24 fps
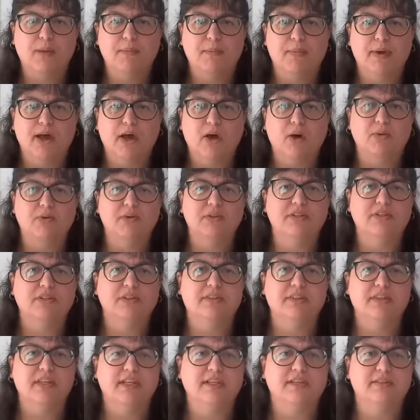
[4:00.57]
about
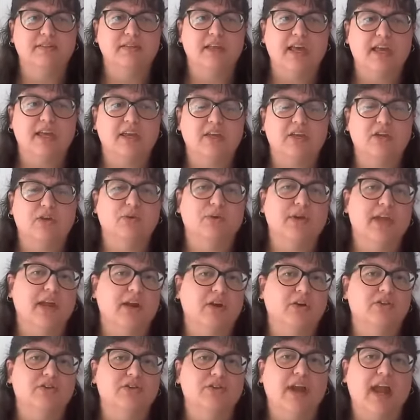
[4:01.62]
things like your
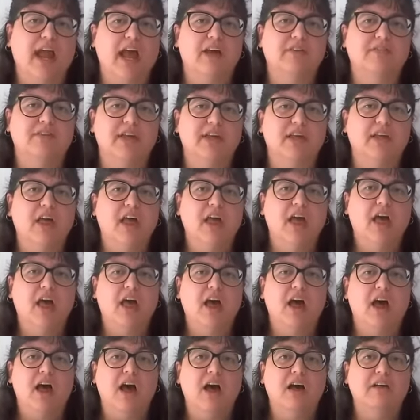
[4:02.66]
character having
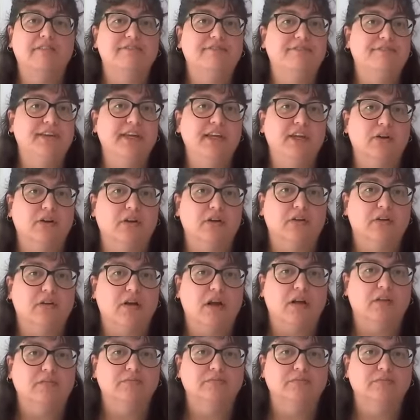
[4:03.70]
a fear